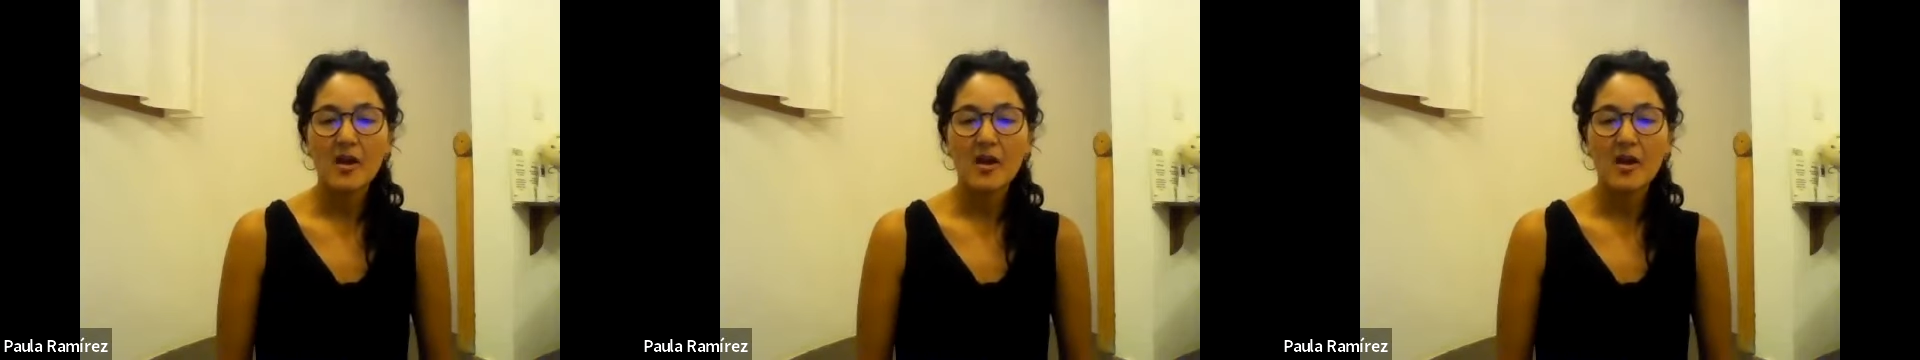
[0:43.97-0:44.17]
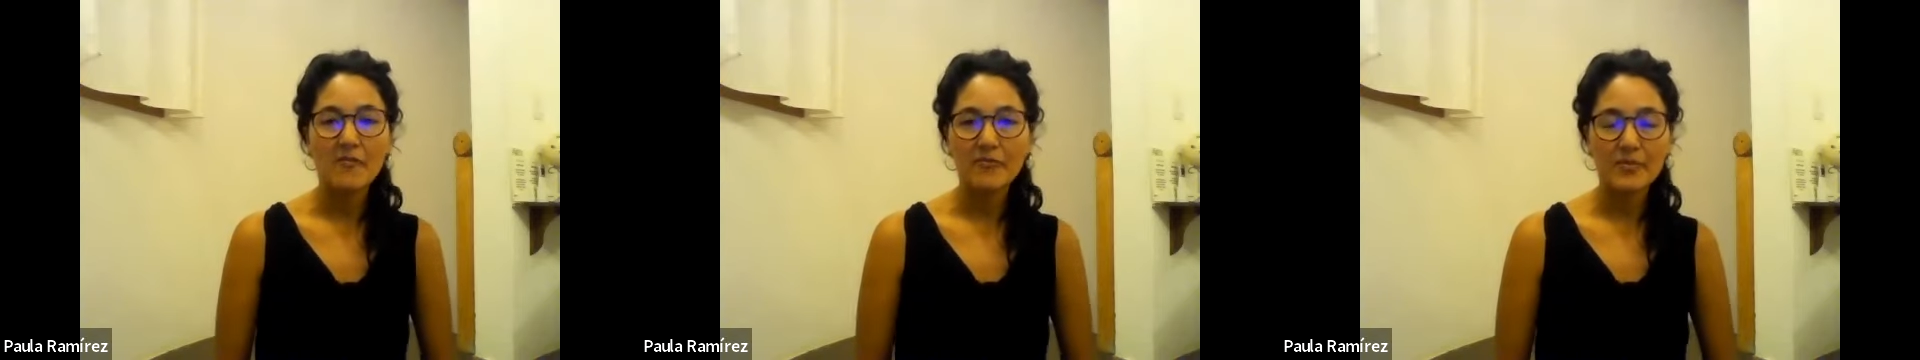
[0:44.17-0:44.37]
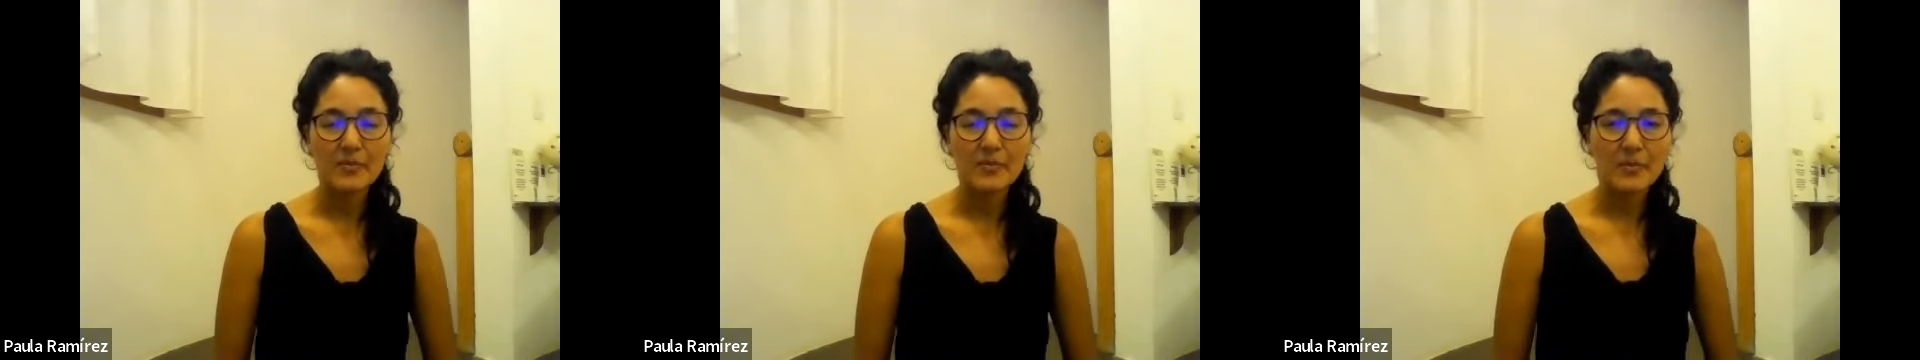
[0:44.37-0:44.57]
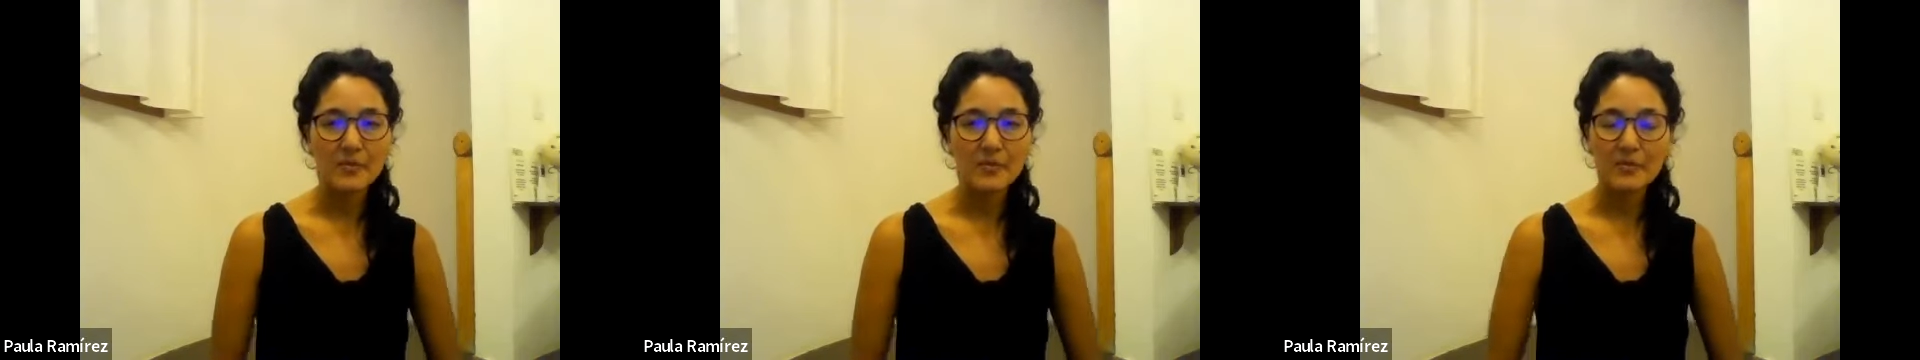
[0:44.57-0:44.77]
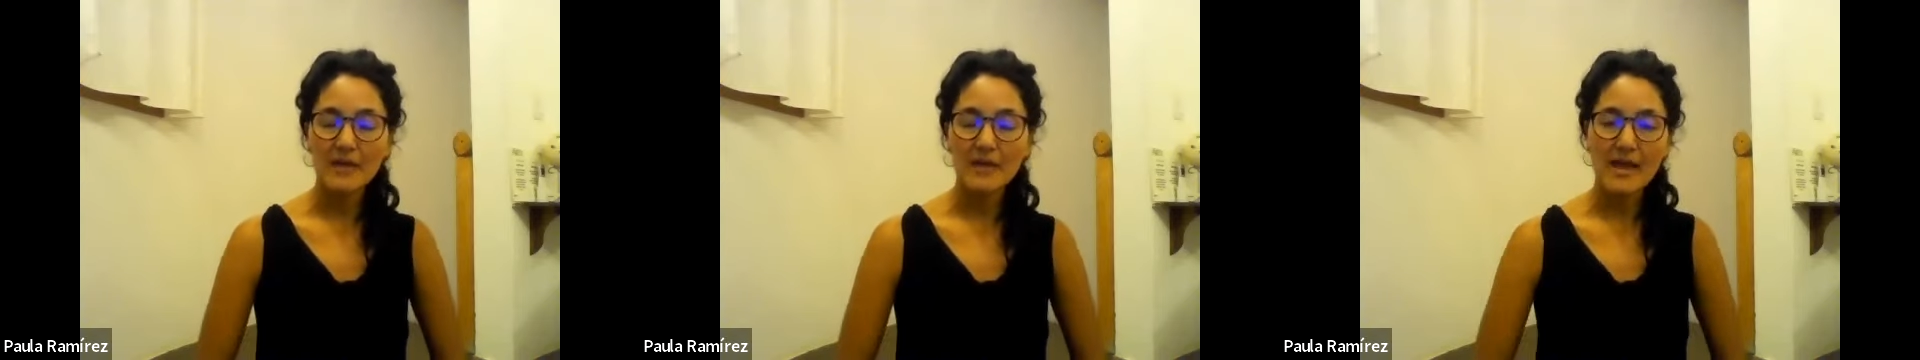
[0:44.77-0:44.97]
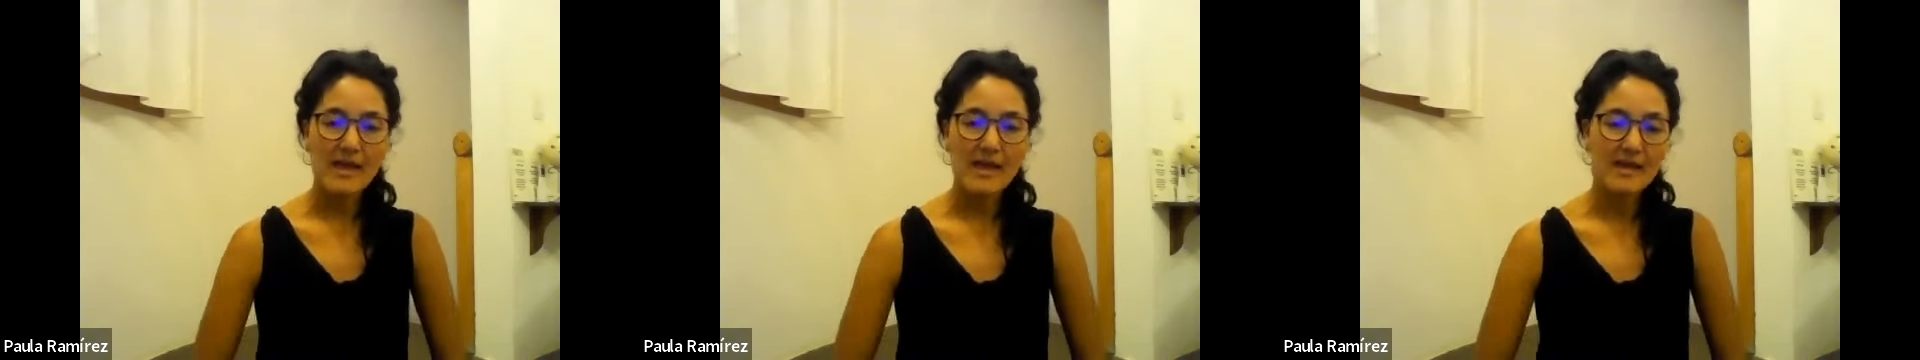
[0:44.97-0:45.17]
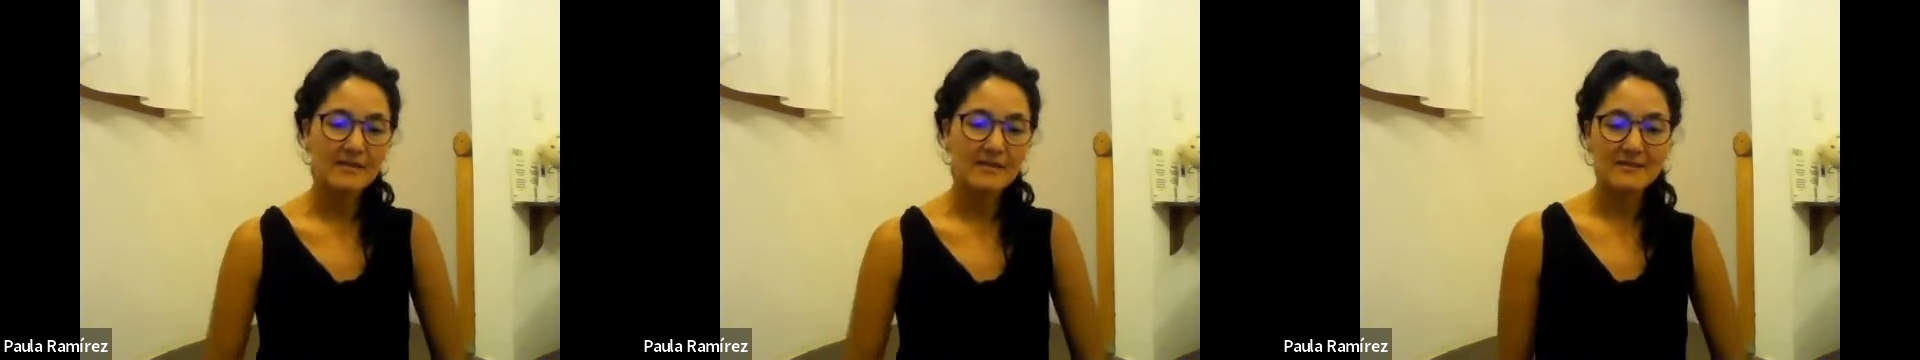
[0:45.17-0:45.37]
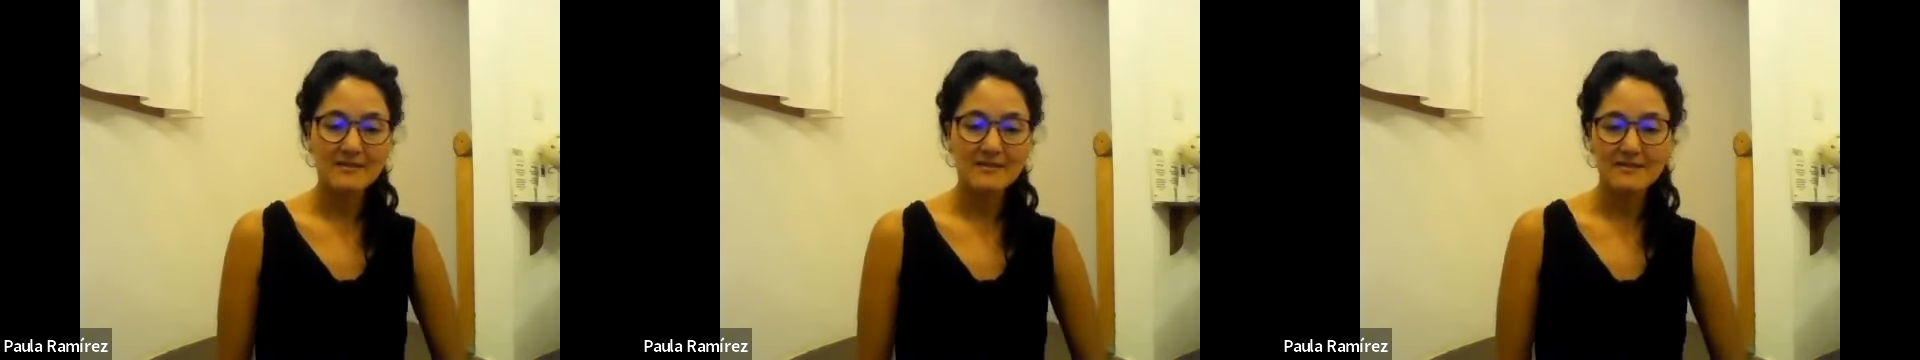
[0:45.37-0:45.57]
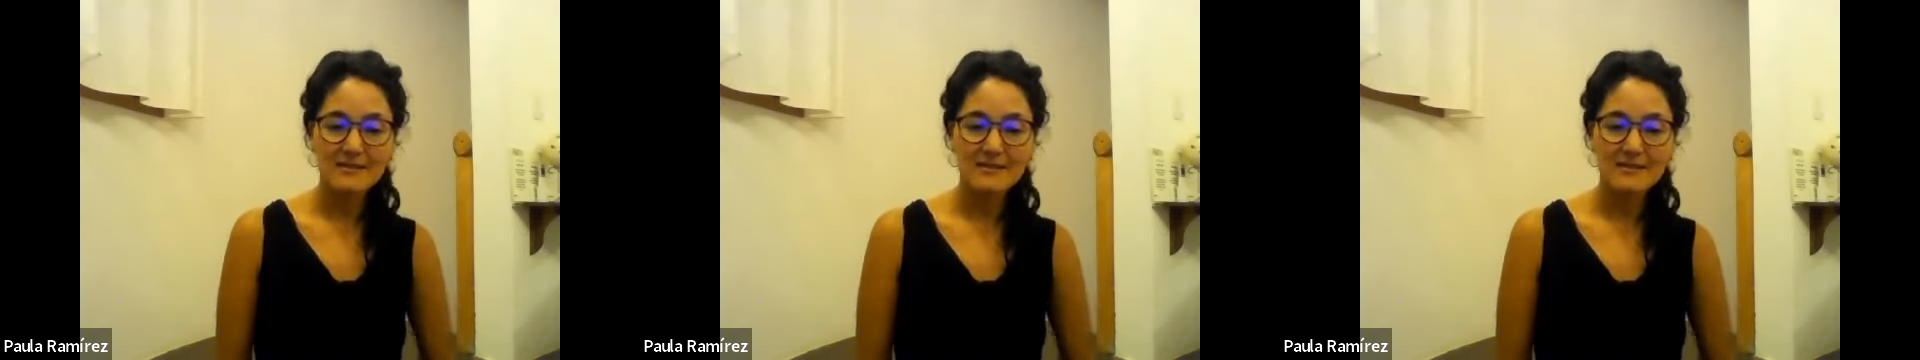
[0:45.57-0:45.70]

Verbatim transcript: comfortable and